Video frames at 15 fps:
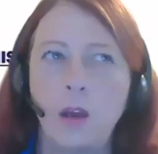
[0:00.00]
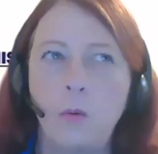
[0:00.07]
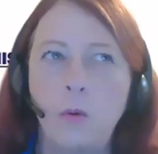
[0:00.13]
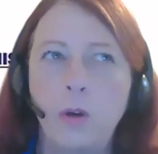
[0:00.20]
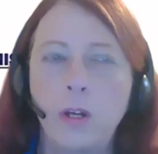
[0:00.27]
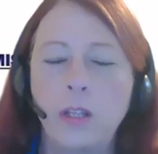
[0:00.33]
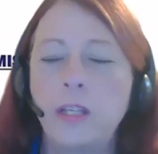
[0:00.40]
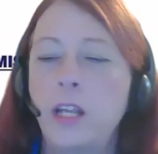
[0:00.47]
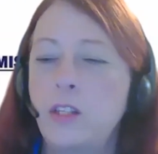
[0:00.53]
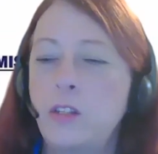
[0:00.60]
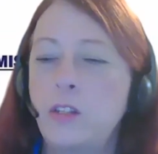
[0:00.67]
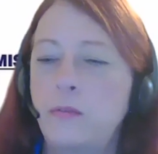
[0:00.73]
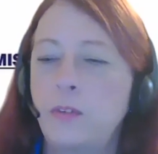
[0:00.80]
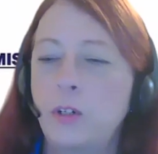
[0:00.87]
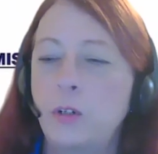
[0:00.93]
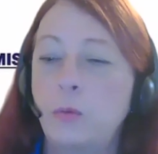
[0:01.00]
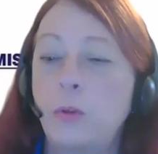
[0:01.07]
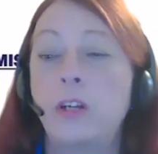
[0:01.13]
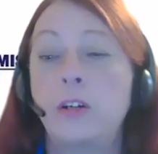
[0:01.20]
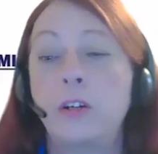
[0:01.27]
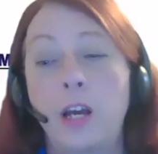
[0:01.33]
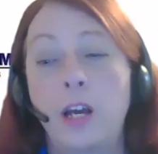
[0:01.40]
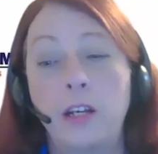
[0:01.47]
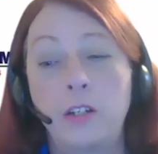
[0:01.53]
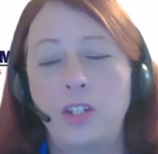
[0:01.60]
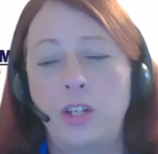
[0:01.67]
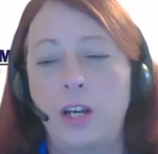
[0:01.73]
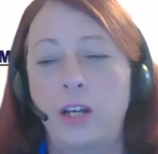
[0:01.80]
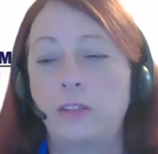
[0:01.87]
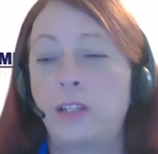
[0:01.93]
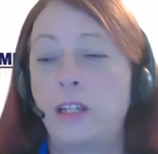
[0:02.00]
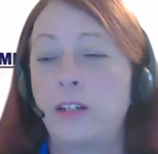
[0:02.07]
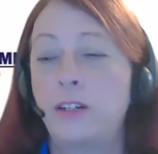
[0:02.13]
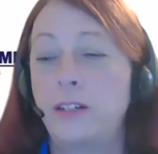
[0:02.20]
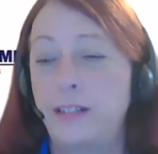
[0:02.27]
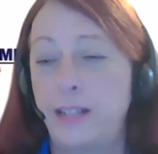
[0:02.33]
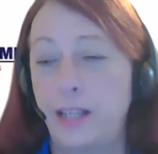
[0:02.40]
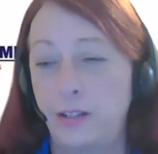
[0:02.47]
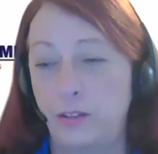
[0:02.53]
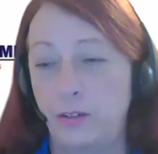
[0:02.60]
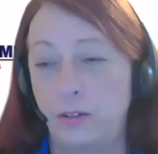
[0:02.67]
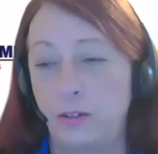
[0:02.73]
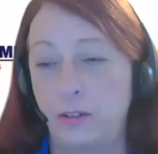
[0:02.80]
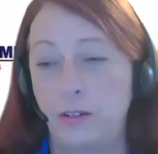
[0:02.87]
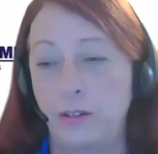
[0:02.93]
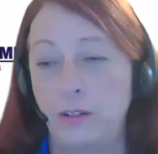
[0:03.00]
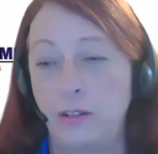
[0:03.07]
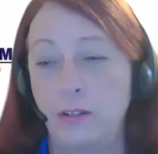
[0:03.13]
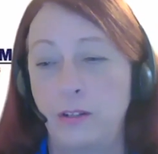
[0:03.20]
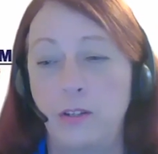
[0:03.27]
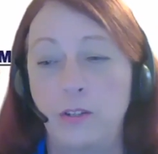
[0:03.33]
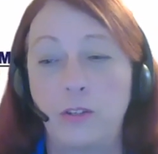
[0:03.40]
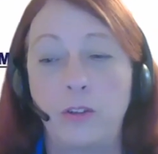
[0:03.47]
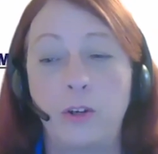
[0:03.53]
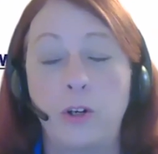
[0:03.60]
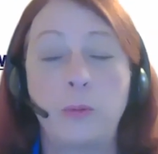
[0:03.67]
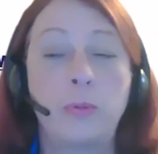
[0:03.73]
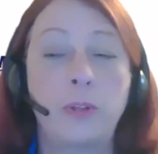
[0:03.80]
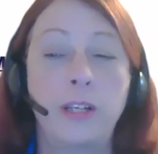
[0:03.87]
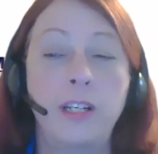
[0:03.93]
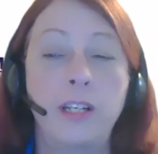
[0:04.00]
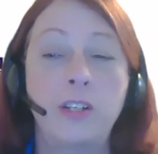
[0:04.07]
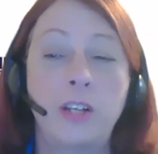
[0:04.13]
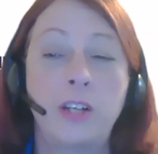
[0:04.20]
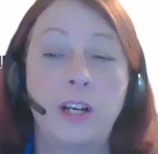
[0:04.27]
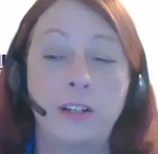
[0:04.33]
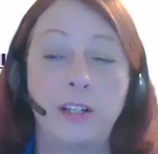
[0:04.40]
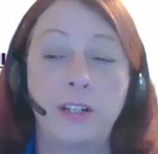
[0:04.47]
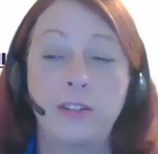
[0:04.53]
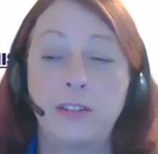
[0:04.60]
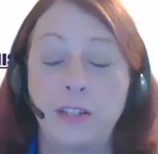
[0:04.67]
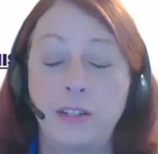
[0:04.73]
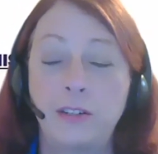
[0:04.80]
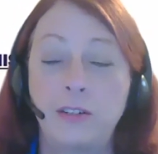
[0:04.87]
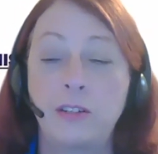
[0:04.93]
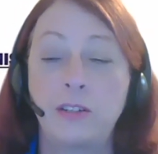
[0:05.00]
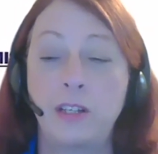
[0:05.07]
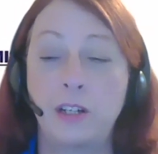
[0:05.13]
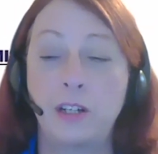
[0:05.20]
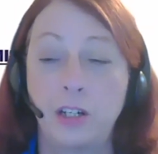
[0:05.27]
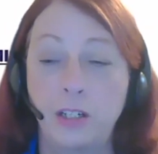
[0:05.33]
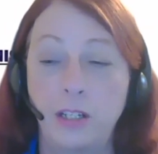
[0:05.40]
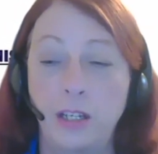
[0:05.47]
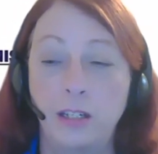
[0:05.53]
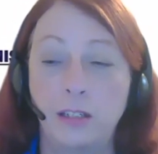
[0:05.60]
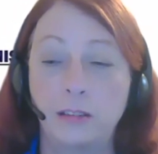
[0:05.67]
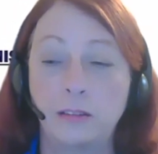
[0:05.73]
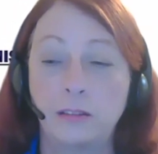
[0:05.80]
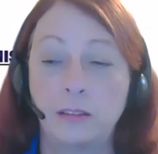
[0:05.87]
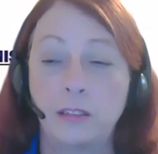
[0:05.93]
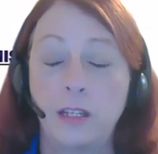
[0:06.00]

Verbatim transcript: Well, in Huntsville, we are not a childcare desert. So there are plenty of childcare centers in our town.